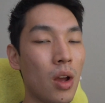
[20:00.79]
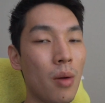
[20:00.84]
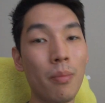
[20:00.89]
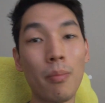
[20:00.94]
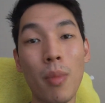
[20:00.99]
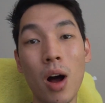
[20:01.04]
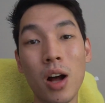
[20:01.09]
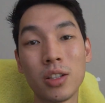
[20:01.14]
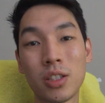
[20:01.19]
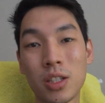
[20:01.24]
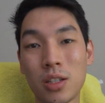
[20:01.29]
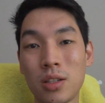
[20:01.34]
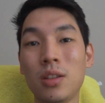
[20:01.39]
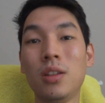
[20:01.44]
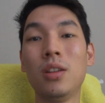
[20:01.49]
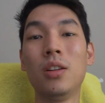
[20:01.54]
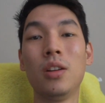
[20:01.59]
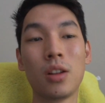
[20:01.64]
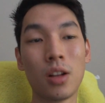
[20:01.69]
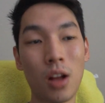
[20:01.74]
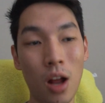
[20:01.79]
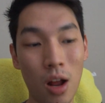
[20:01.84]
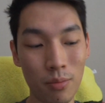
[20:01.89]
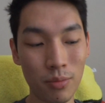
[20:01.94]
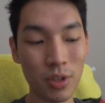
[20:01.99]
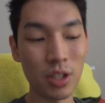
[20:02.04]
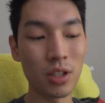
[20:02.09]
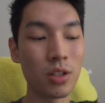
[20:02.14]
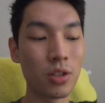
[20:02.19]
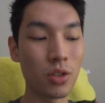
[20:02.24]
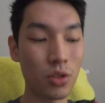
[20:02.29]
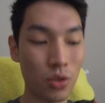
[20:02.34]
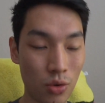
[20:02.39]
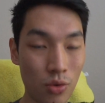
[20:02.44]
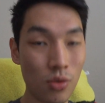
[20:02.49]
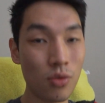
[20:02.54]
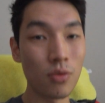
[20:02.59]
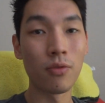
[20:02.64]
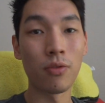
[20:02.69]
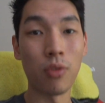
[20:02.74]
mods, coming
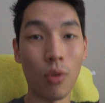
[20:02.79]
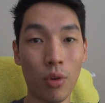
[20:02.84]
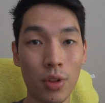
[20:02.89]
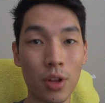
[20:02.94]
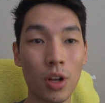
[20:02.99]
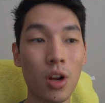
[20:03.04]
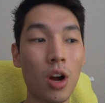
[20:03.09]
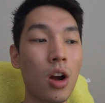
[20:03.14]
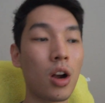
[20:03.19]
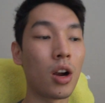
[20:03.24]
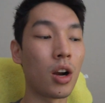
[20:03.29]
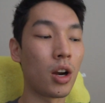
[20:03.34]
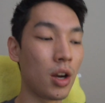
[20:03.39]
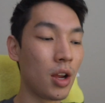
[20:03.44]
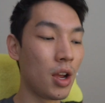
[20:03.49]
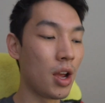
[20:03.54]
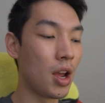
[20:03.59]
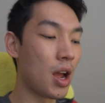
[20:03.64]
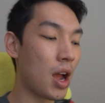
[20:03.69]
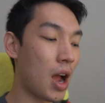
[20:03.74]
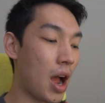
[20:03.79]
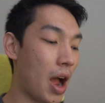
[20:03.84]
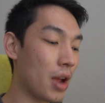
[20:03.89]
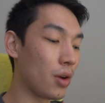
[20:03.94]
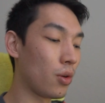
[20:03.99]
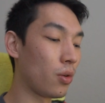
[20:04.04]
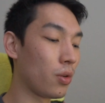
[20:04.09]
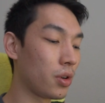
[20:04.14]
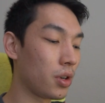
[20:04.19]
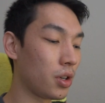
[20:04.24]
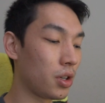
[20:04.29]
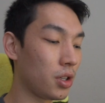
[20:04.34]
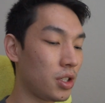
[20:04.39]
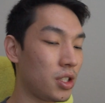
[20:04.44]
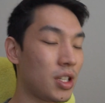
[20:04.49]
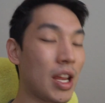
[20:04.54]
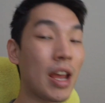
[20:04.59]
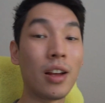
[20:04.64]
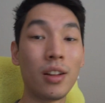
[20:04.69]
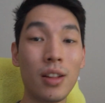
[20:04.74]
soon for the car. I ordered
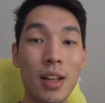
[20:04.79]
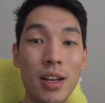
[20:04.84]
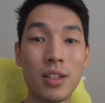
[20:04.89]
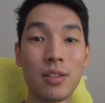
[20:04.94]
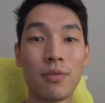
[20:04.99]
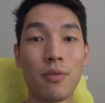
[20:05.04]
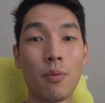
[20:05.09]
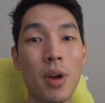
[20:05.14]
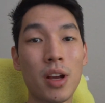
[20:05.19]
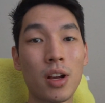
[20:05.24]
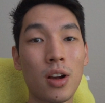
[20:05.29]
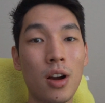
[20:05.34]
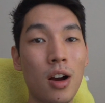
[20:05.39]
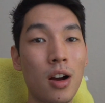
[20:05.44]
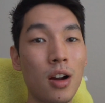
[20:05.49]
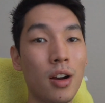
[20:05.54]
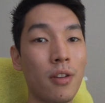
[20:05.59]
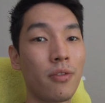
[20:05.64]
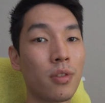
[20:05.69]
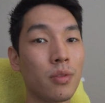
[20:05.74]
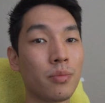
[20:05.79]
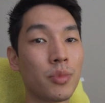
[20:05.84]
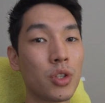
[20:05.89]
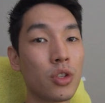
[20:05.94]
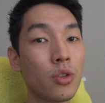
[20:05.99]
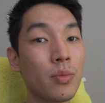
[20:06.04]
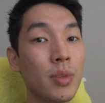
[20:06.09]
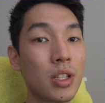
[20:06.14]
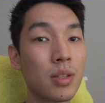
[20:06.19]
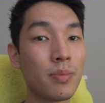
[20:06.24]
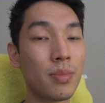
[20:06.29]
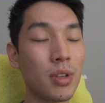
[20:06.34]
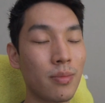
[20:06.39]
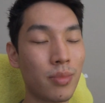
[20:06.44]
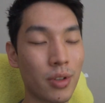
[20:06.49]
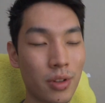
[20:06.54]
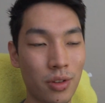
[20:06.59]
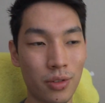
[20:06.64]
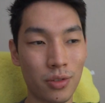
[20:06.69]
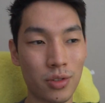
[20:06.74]
taillights for my car from Suvi Speed,
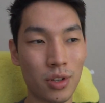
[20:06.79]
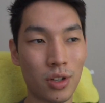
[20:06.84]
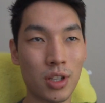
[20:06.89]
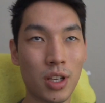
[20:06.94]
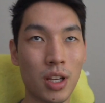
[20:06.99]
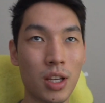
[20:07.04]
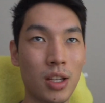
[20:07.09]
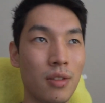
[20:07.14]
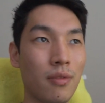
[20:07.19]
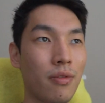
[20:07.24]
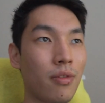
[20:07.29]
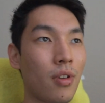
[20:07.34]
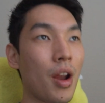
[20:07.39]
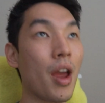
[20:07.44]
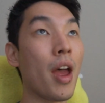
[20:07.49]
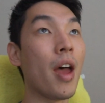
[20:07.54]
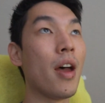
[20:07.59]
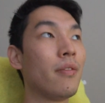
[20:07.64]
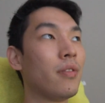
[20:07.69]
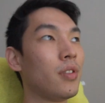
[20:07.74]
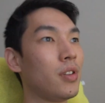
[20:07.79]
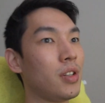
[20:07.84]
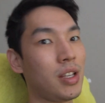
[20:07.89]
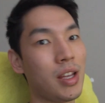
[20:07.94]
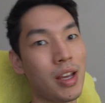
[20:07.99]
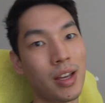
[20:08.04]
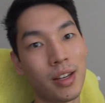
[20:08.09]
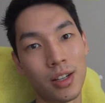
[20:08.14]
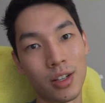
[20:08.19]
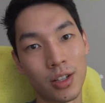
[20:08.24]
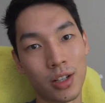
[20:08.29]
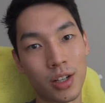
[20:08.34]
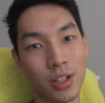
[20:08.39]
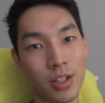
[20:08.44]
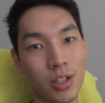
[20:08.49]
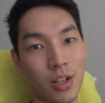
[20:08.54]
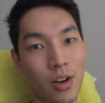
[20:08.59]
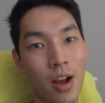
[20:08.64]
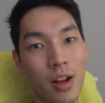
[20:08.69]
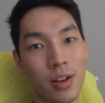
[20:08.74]
but those are taking forever to get here
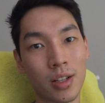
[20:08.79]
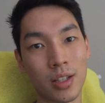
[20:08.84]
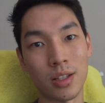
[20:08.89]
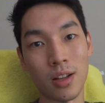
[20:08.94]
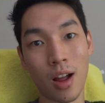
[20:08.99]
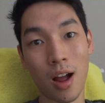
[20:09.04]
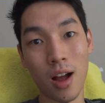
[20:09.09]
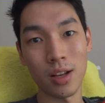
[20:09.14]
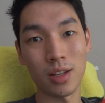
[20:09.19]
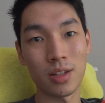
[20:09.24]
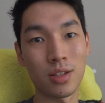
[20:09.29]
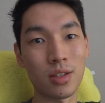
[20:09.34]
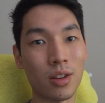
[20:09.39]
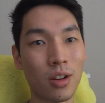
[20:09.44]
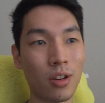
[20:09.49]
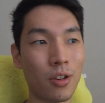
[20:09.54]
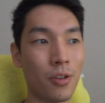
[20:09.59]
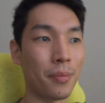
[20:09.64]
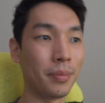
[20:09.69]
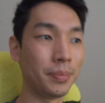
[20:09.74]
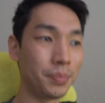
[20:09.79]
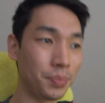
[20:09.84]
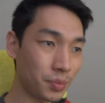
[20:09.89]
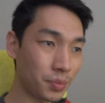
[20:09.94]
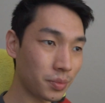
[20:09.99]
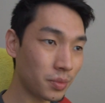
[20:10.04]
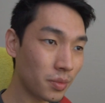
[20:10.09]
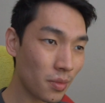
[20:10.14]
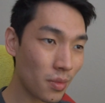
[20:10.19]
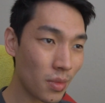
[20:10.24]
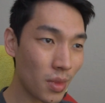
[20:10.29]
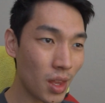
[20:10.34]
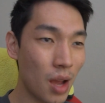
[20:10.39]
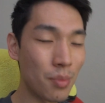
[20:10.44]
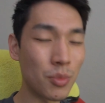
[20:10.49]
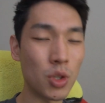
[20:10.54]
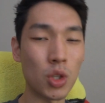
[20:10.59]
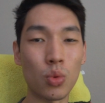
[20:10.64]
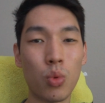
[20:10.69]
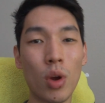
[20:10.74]
because they're out of stock. So
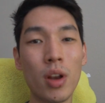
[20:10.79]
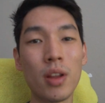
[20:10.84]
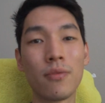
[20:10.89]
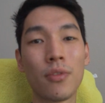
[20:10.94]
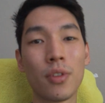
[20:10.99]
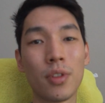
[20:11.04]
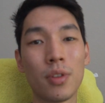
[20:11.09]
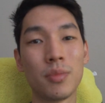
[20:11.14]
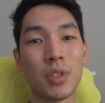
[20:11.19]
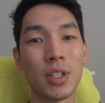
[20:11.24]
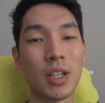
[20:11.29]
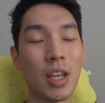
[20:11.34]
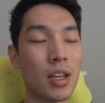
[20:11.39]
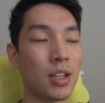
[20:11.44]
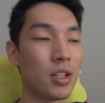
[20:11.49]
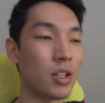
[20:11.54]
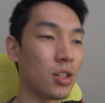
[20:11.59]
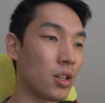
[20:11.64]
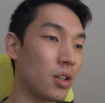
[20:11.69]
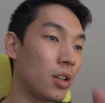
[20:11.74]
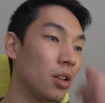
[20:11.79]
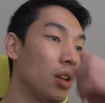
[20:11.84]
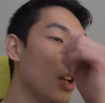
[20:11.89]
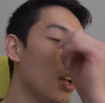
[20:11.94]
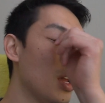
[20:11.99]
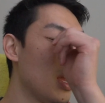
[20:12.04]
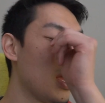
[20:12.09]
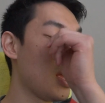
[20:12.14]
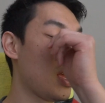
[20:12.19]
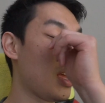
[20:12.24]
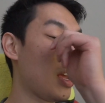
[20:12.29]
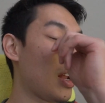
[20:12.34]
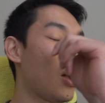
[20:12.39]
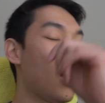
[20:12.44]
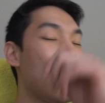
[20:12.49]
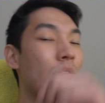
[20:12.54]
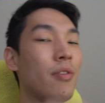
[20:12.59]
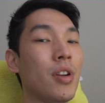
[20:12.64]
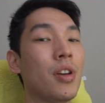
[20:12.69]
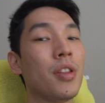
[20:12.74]
I'm just waiting for them to get here, and I'll
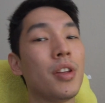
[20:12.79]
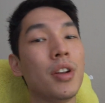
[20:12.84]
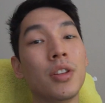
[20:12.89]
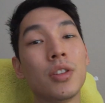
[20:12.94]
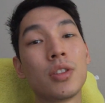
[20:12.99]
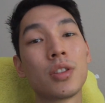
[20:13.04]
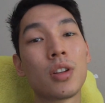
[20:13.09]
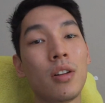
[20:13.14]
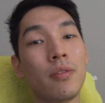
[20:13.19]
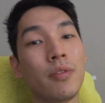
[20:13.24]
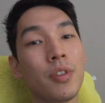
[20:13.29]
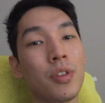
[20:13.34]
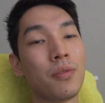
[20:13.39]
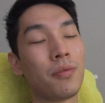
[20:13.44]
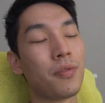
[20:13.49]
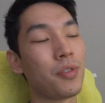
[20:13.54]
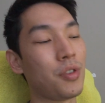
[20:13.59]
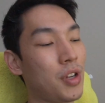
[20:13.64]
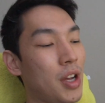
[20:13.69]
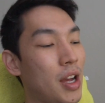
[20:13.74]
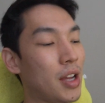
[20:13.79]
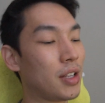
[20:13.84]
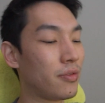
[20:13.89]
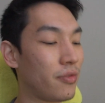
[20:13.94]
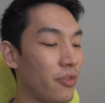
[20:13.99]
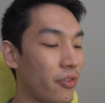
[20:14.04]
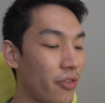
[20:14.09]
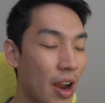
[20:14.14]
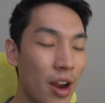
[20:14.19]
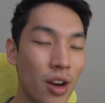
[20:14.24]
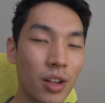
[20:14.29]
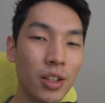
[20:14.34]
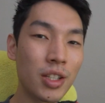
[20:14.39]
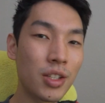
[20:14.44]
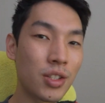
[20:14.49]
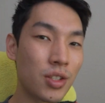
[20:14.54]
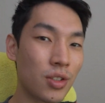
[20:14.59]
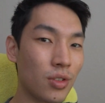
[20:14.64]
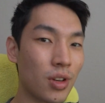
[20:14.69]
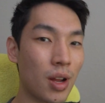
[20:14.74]
have another install video for you guys fairly
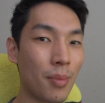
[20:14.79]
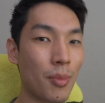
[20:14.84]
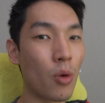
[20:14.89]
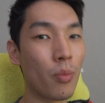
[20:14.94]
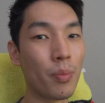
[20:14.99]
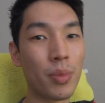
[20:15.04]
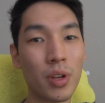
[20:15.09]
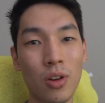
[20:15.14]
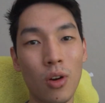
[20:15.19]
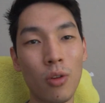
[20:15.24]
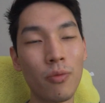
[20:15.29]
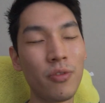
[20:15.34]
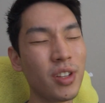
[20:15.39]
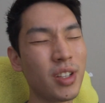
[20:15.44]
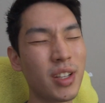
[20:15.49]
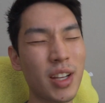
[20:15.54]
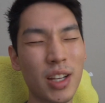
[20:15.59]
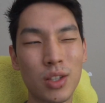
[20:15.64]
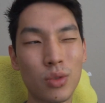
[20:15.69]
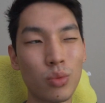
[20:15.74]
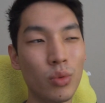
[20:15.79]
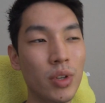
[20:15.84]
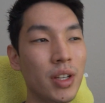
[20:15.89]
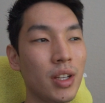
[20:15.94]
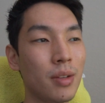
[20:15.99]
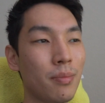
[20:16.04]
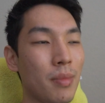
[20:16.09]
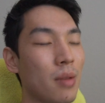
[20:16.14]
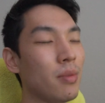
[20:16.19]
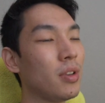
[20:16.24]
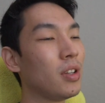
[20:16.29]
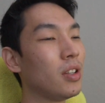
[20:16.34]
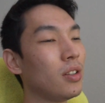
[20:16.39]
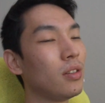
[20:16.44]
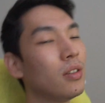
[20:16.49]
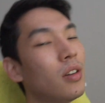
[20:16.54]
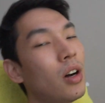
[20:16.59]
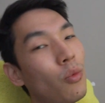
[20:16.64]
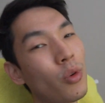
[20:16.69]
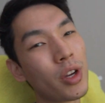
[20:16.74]
soon. I'm hoping, hopefully next week,
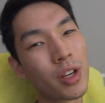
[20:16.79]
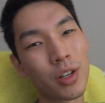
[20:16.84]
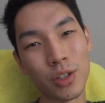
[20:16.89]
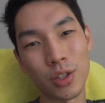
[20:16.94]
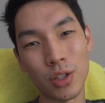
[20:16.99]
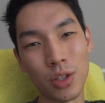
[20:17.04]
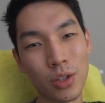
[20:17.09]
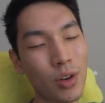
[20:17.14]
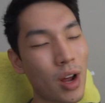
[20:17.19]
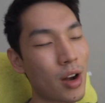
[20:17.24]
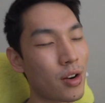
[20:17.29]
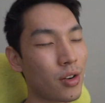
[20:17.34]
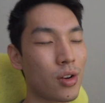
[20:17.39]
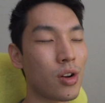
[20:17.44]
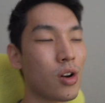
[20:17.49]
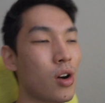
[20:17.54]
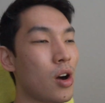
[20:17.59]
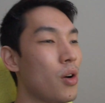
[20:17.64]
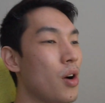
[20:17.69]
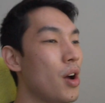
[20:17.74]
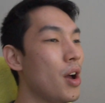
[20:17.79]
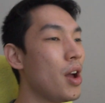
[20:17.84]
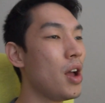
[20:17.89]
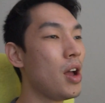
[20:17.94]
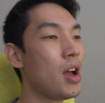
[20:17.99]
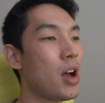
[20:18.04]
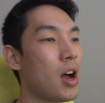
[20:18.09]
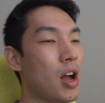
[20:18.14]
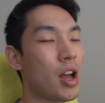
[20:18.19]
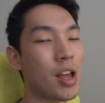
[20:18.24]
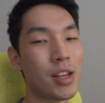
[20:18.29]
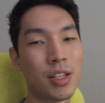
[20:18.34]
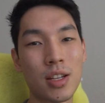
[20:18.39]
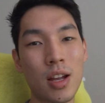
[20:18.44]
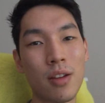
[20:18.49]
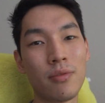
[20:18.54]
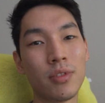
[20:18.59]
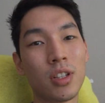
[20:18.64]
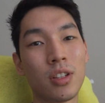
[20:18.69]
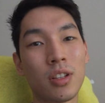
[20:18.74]
maybe a week or two. I don't know. I just
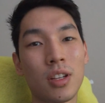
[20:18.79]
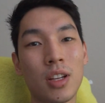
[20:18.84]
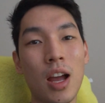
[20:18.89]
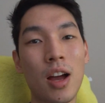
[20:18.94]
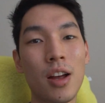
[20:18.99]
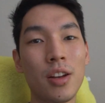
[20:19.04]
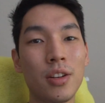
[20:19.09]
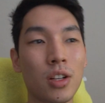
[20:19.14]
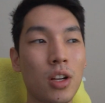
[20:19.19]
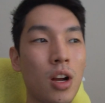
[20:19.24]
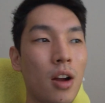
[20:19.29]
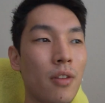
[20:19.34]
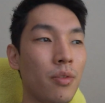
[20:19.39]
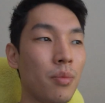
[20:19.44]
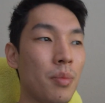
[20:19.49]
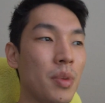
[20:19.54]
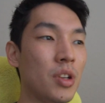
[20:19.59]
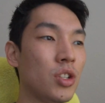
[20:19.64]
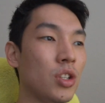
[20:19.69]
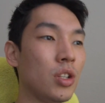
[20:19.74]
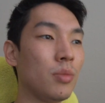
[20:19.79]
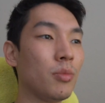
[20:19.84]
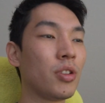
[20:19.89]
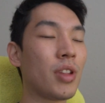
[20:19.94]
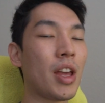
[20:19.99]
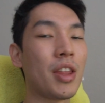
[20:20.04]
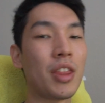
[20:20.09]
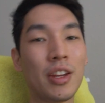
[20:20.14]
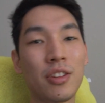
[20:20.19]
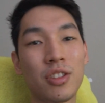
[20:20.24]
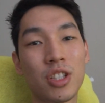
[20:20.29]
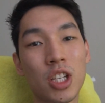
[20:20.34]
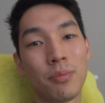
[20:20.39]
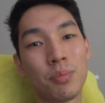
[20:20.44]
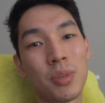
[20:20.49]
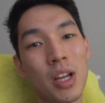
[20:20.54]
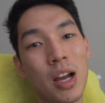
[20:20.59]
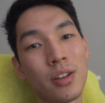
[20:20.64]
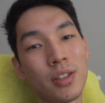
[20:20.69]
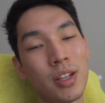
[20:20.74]
haven't gotten a confirmation email that they
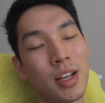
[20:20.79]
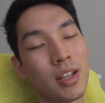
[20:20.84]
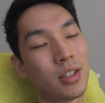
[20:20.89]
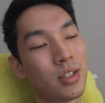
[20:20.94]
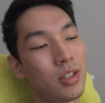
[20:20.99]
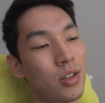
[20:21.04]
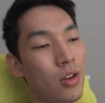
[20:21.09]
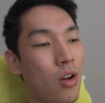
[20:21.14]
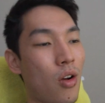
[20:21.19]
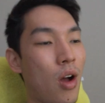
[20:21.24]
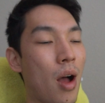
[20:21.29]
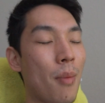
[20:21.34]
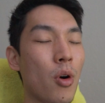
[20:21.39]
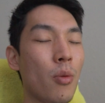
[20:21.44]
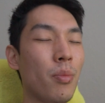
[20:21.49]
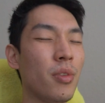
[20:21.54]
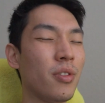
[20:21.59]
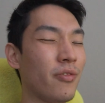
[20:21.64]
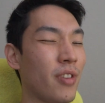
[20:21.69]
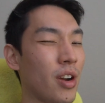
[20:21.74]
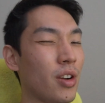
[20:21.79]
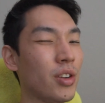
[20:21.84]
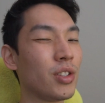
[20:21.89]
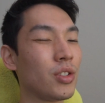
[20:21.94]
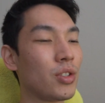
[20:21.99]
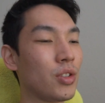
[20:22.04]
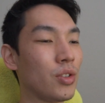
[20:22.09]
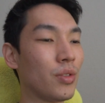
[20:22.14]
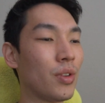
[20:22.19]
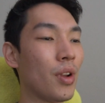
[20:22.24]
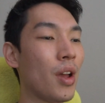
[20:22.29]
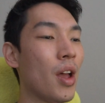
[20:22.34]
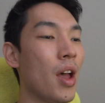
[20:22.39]
shipped out yet, so I'm hoping very soon.